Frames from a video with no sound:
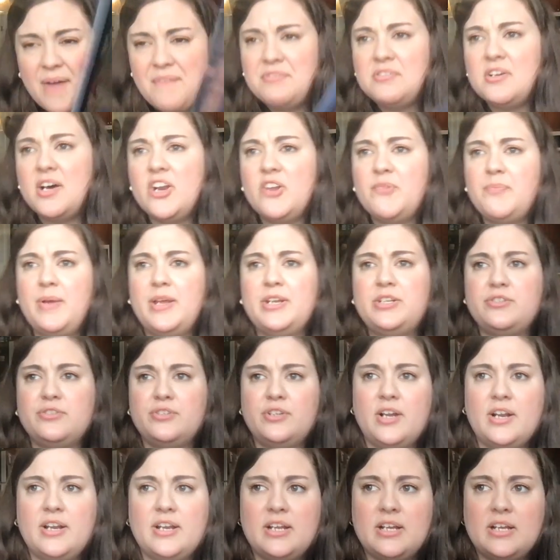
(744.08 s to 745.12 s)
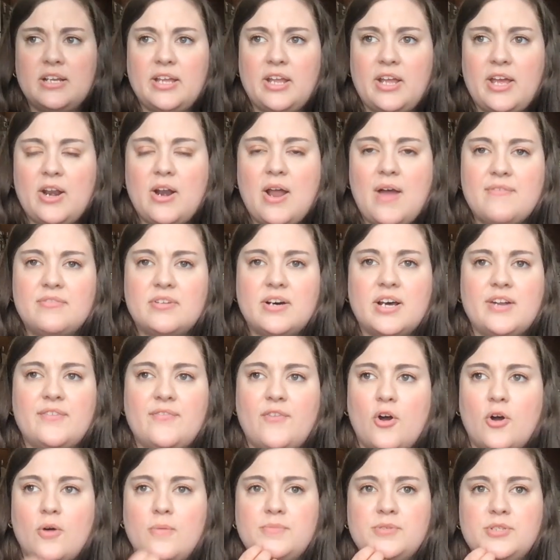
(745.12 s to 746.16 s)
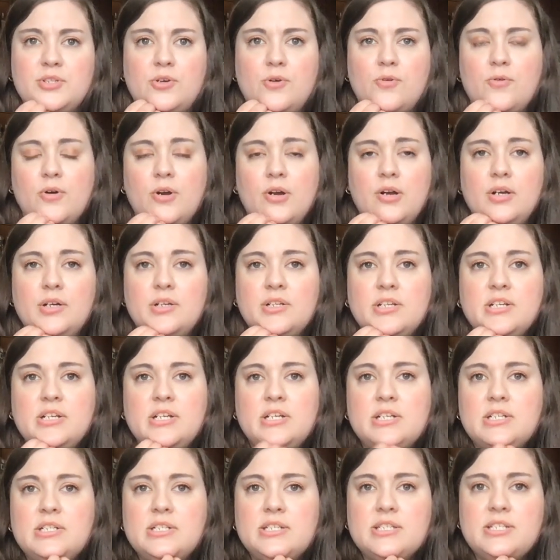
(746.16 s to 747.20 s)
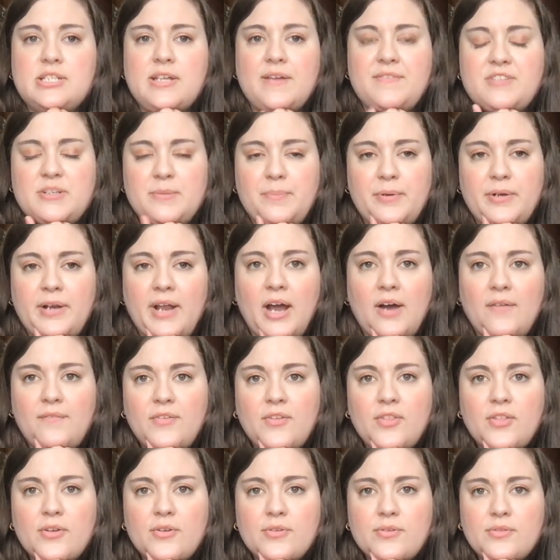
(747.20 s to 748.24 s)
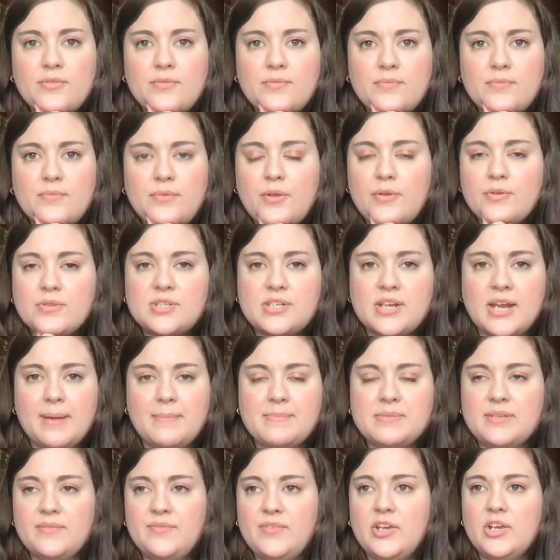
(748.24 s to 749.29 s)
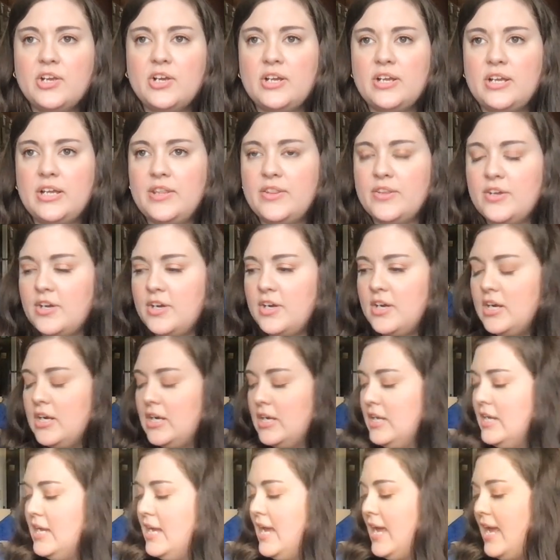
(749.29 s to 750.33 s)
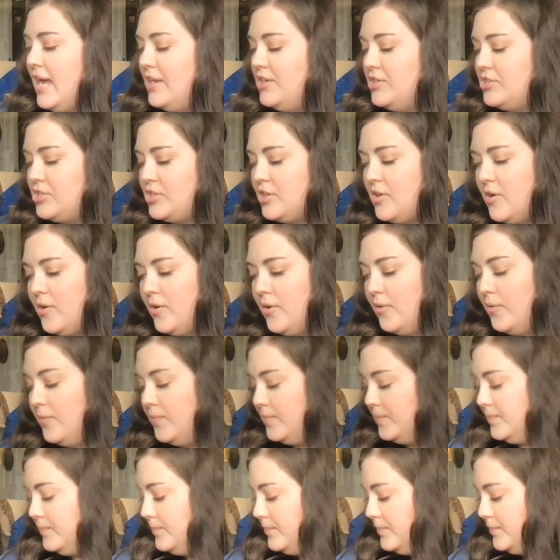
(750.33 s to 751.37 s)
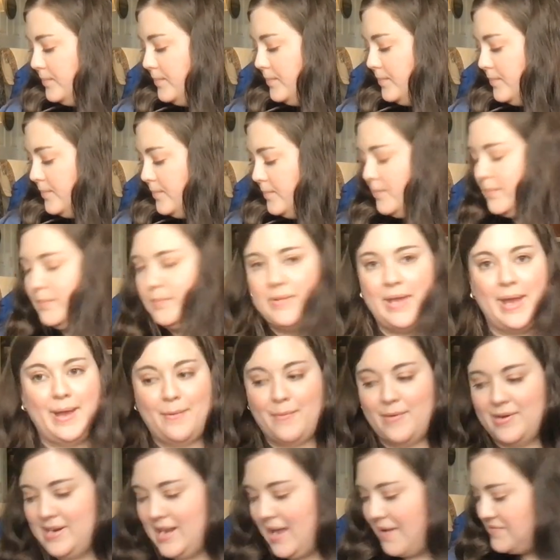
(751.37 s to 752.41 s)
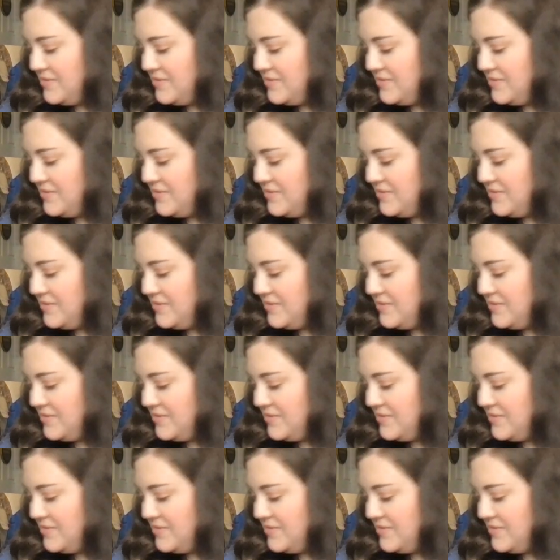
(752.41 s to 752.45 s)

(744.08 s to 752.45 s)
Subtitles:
a lot of patriotic, I don't have a lot of home decor stuff to put out for those times of year either, and so yeah, I wanted to have